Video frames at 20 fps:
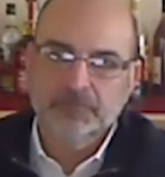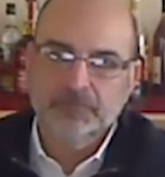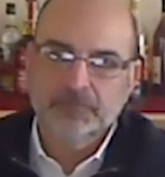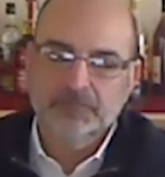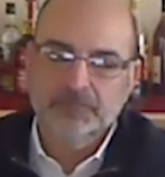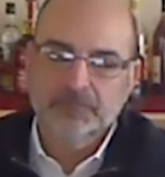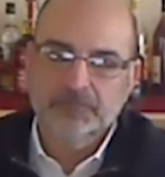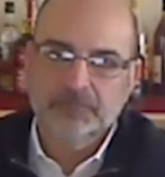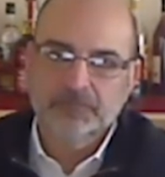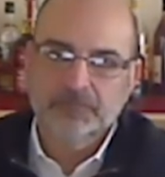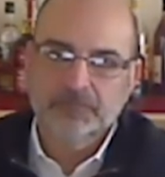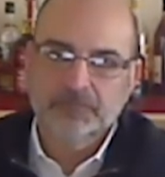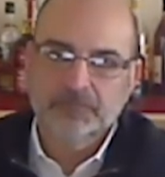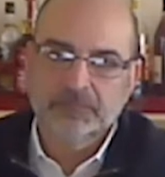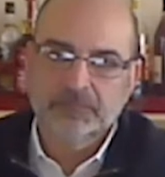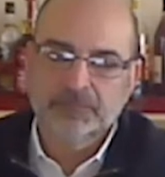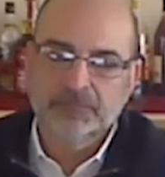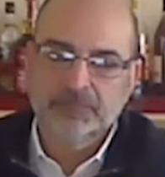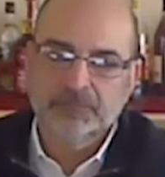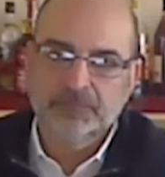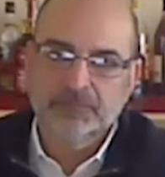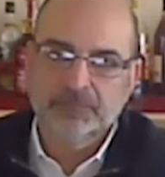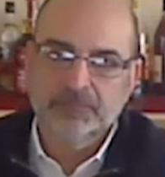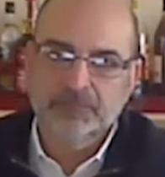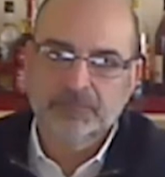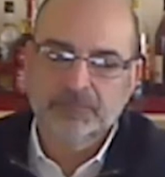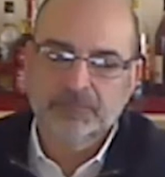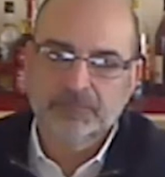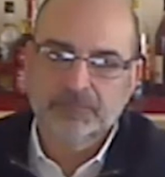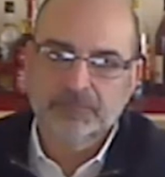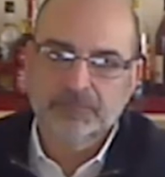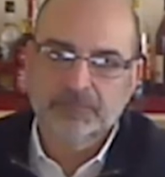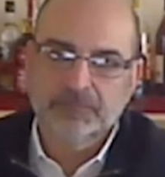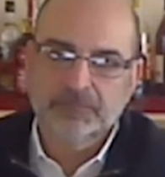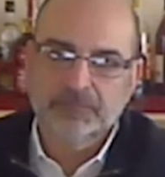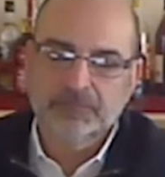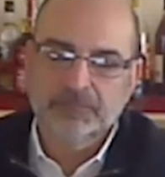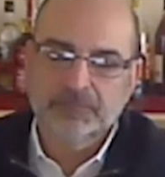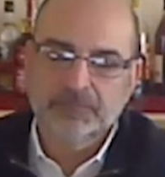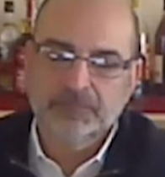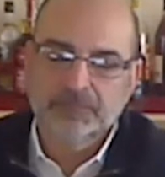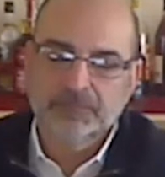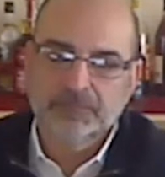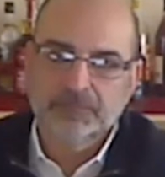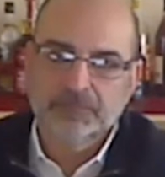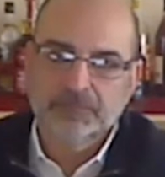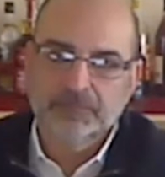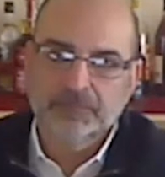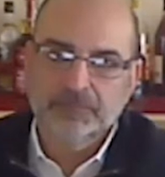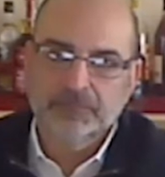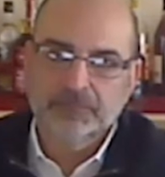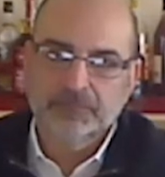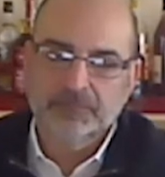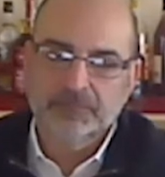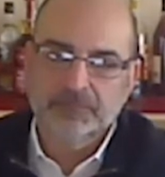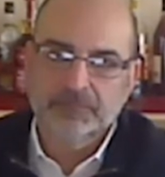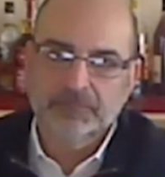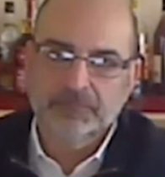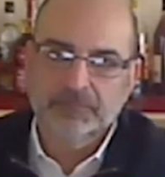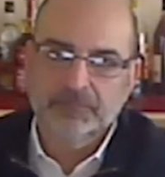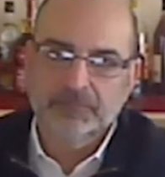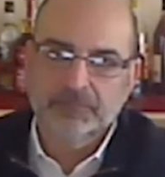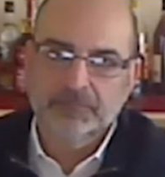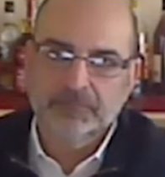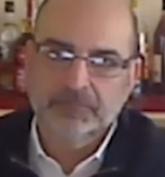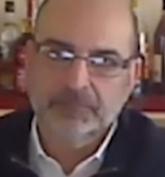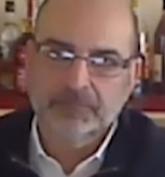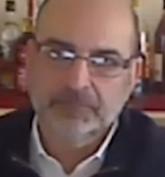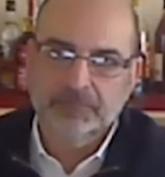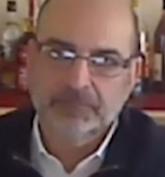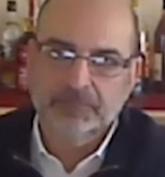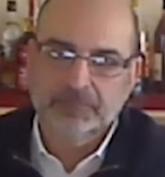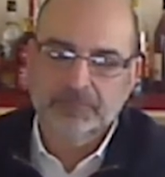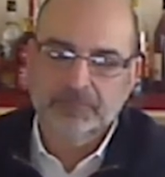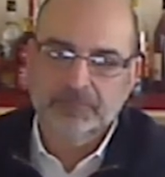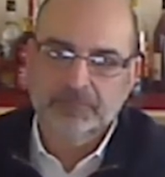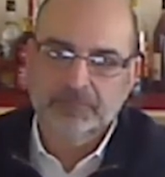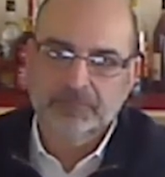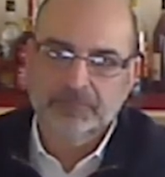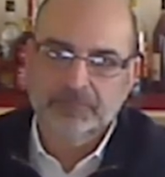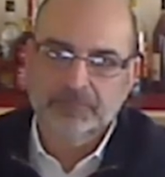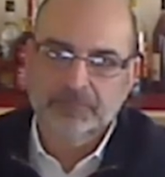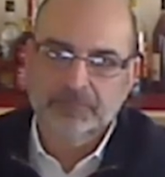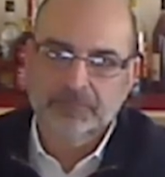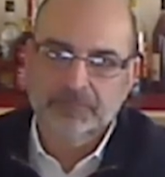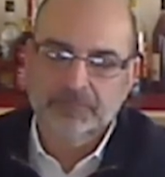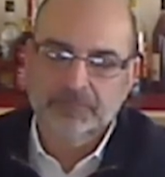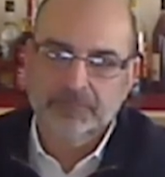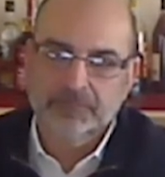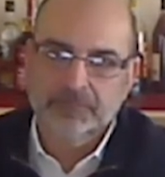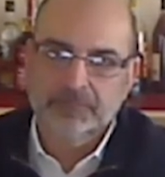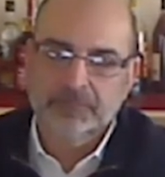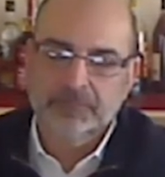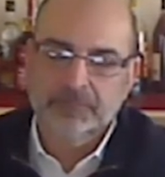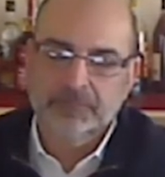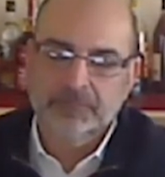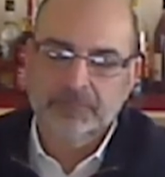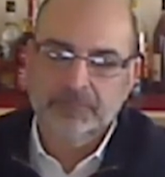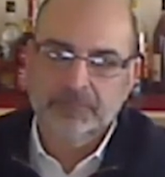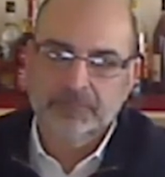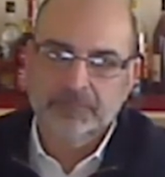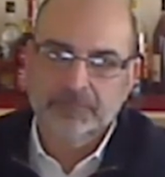No words are spoken by the person on screen.